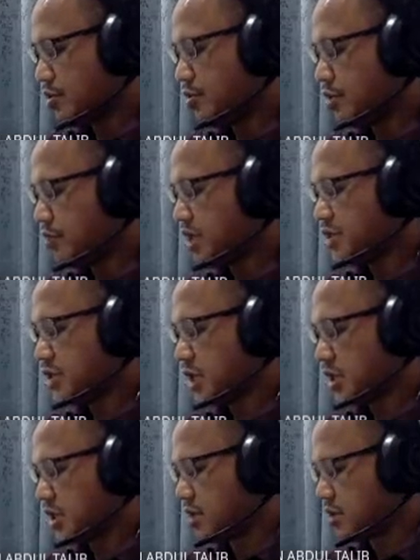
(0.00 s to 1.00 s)

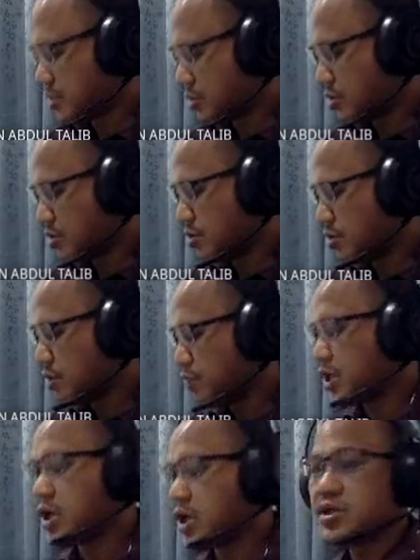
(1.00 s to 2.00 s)
mashallah, so, or
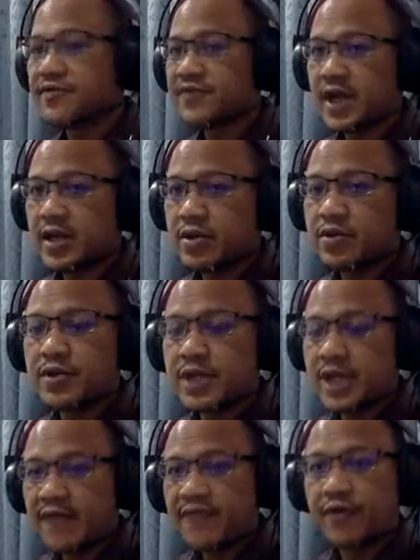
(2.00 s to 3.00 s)
because of that, or
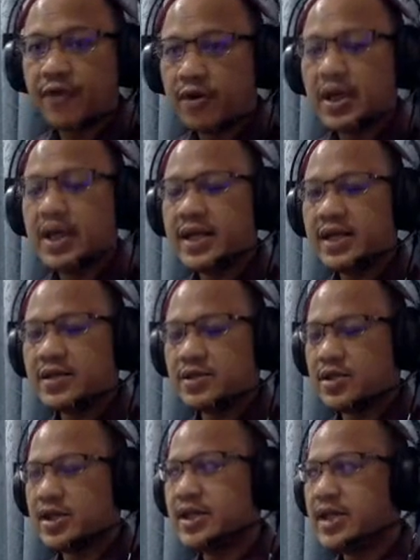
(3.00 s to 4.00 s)
therefore, there
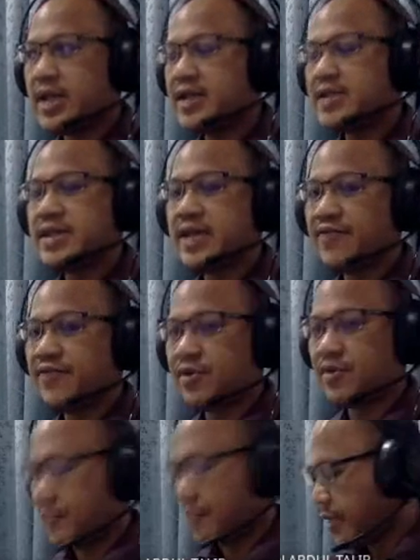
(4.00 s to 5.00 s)
is
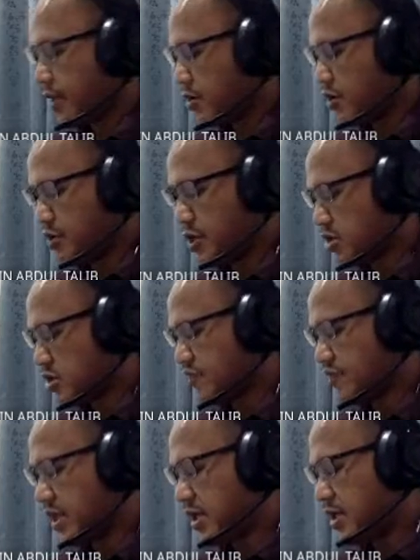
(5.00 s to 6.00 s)
therefore, not because of
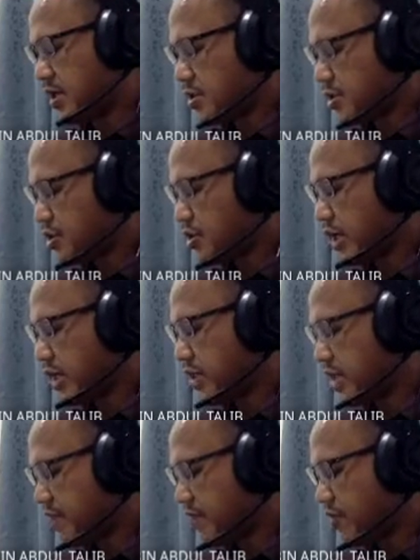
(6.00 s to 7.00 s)
that. So, and
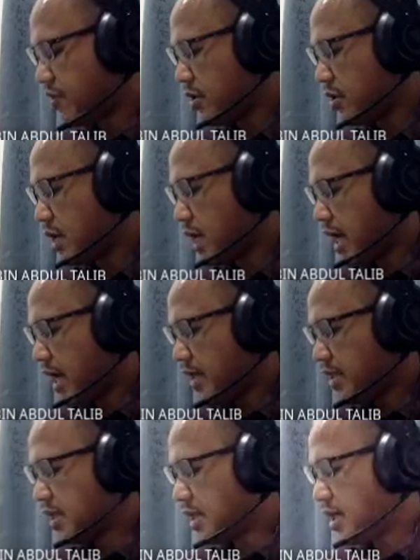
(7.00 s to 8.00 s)
therefore,
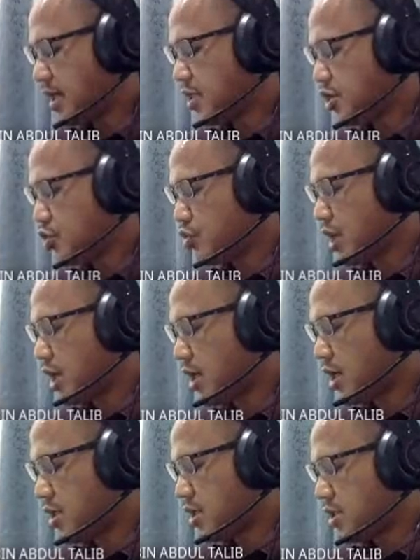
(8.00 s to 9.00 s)
anta, you
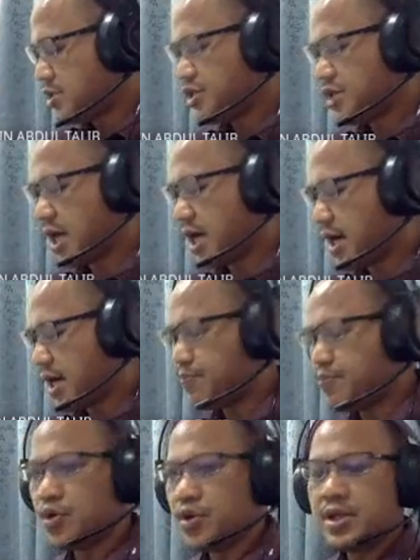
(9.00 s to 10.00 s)
are
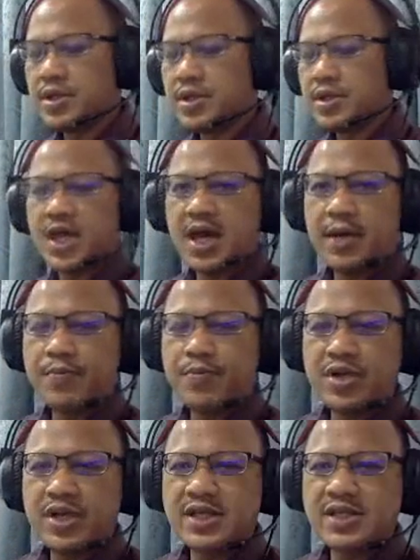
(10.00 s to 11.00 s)
shabun.
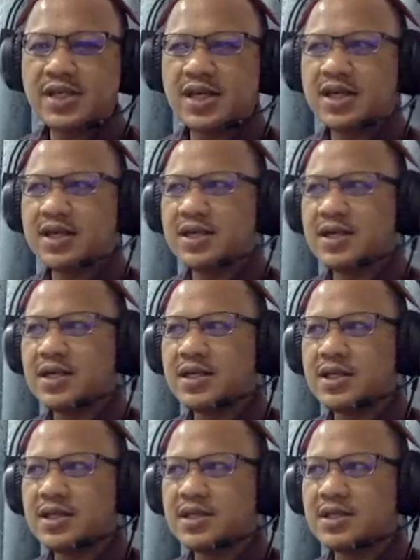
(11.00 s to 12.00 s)
Shabun is
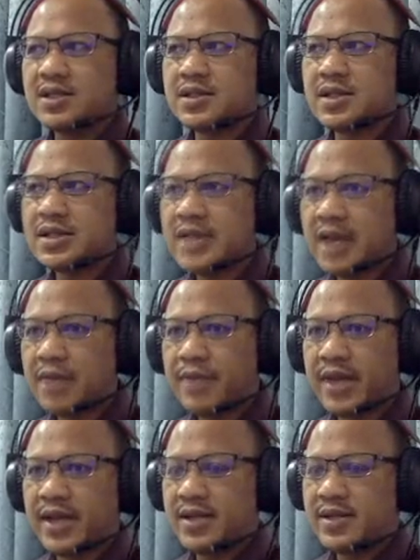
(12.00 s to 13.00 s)
a young
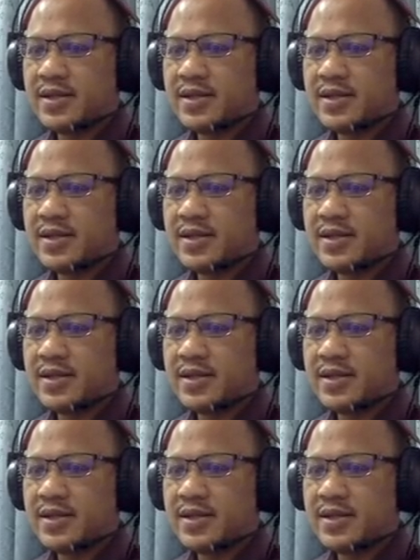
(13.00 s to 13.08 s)
man.